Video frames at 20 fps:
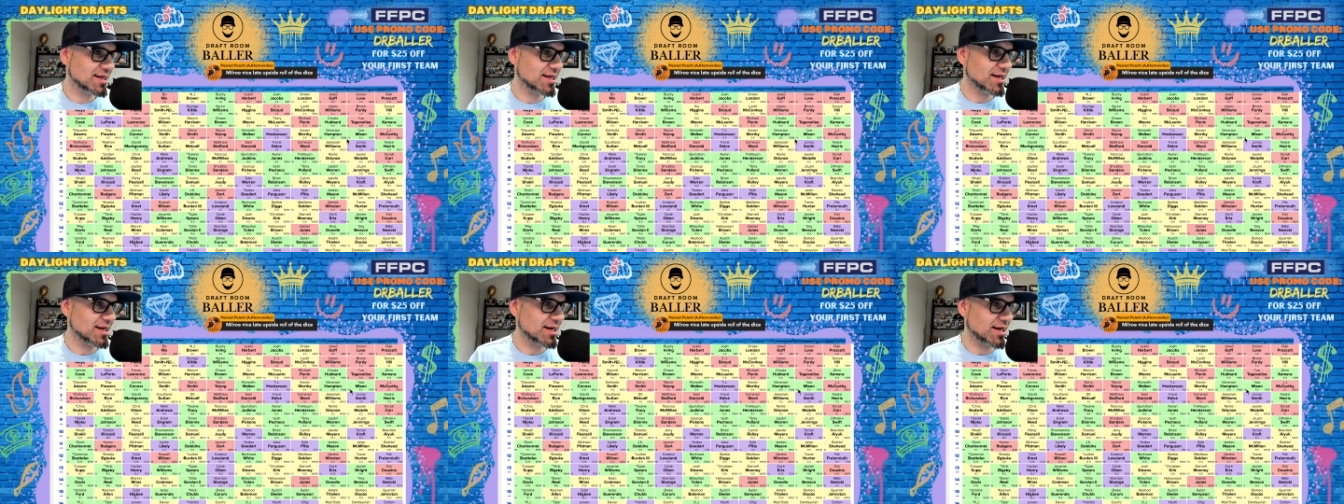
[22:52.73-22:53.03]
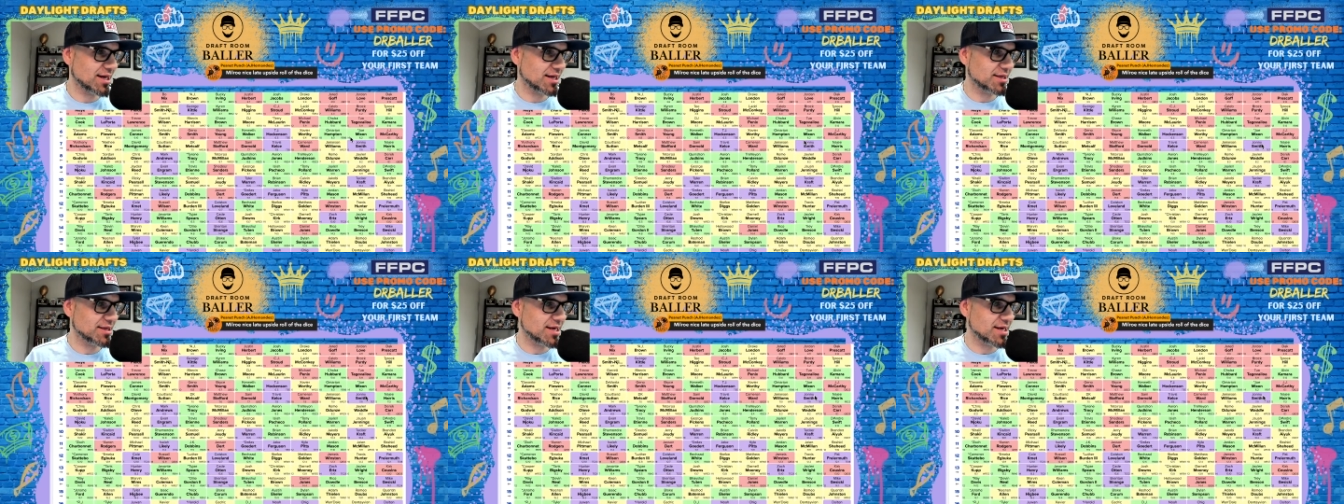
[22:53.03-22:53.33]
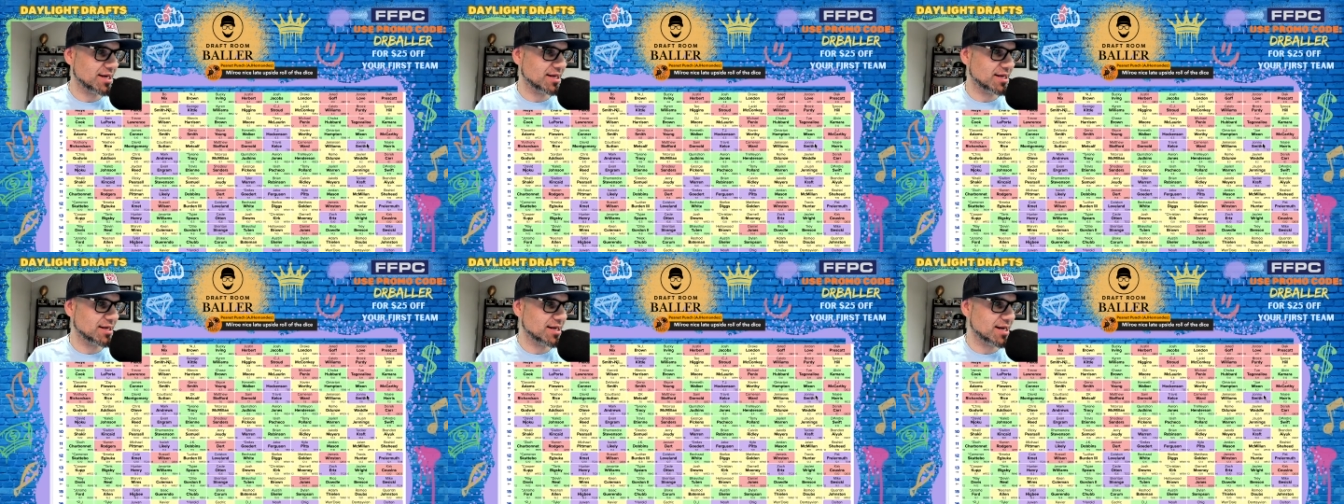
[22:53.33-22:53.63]
And
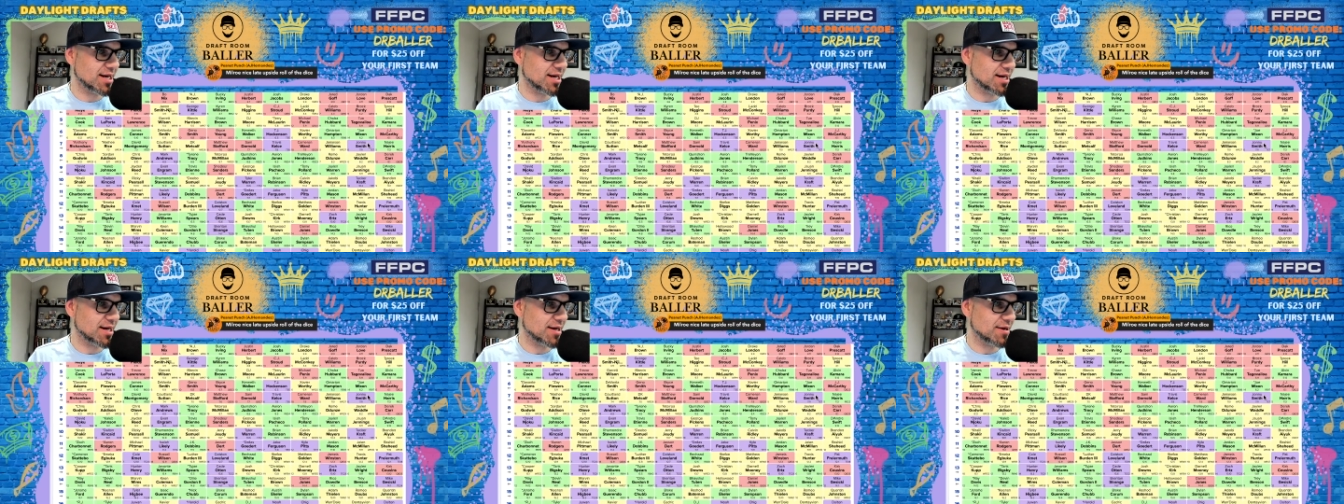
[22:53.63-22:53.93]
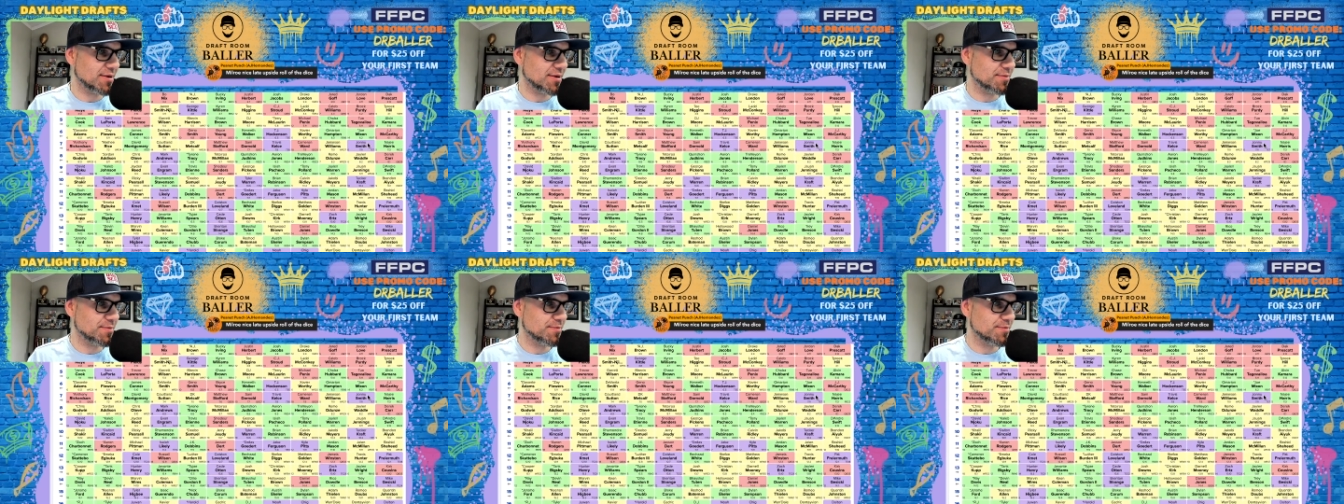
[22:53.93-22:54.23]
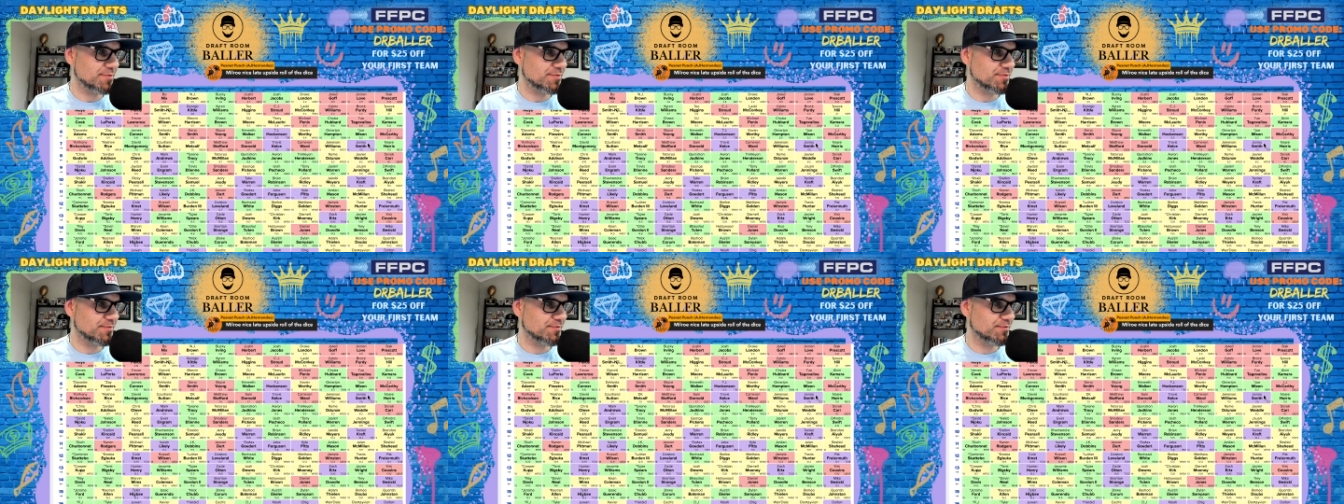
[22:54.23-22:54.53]

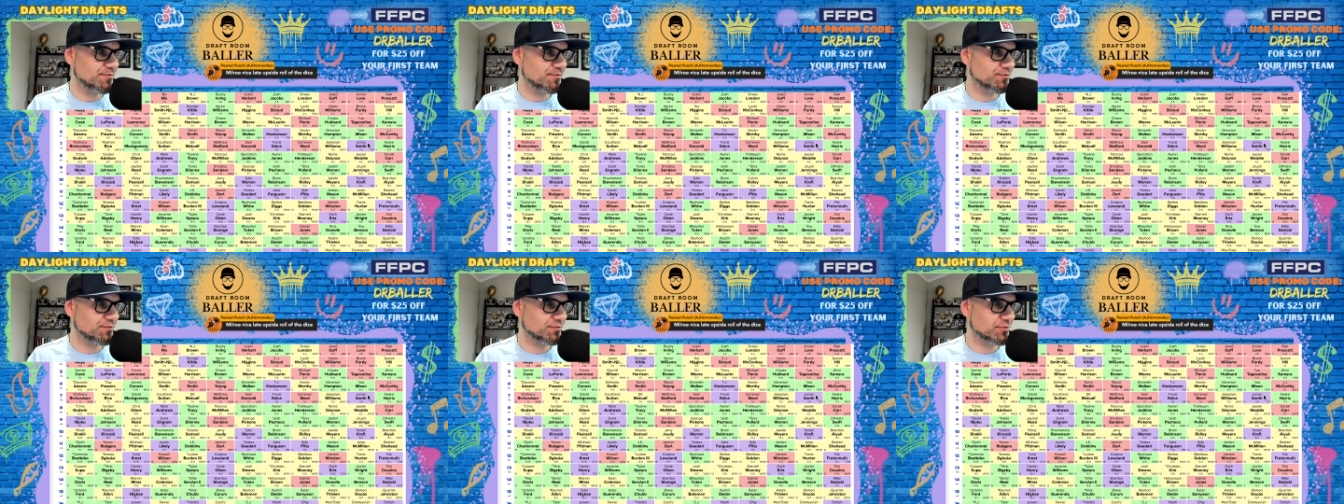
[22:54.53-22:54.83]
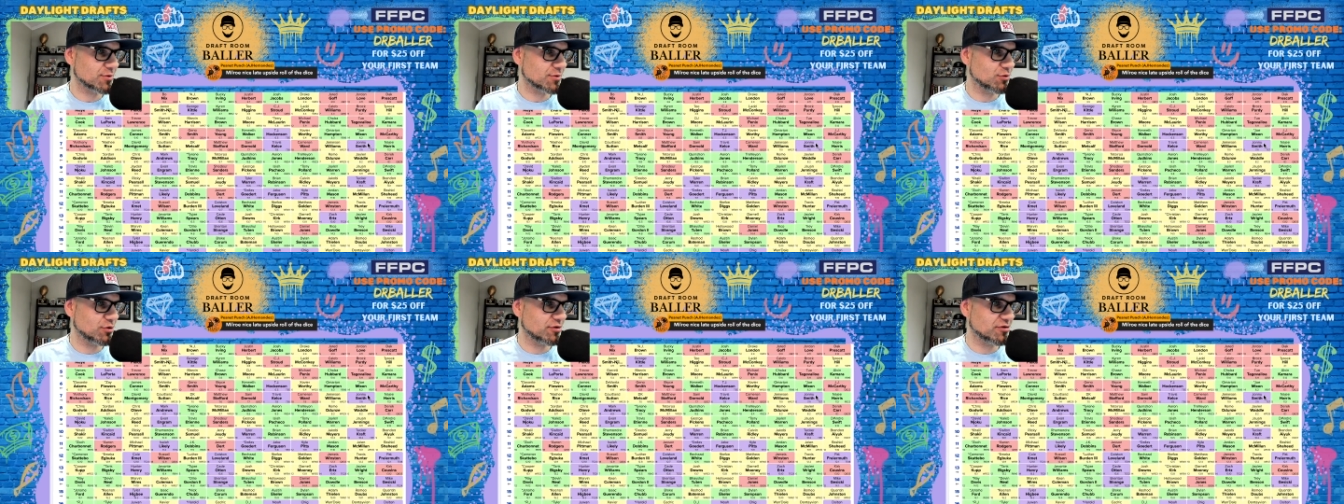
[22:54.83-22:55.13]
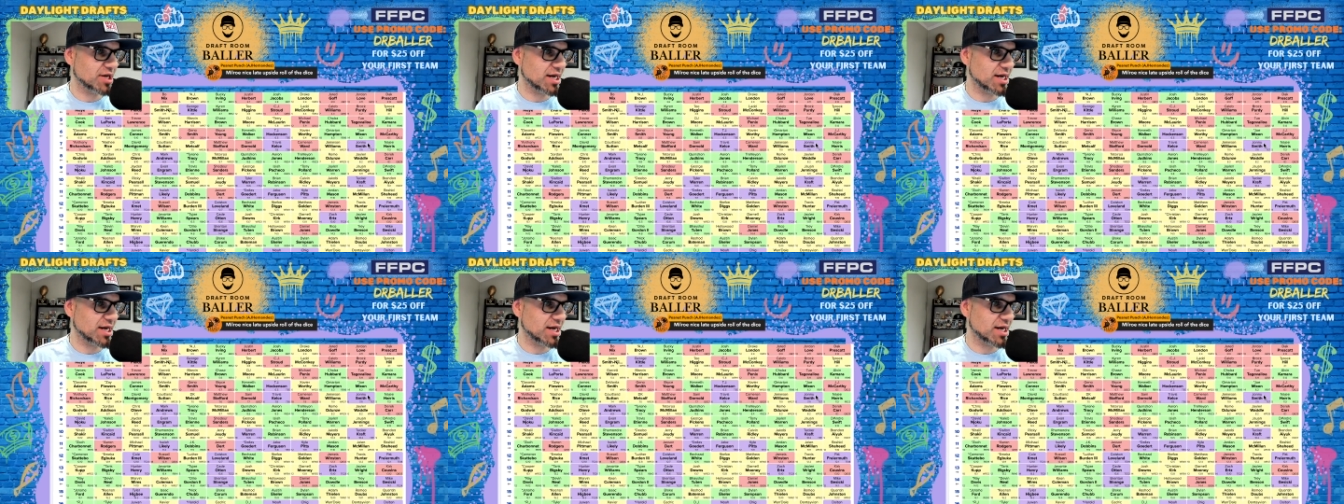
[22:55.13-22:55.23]
then we've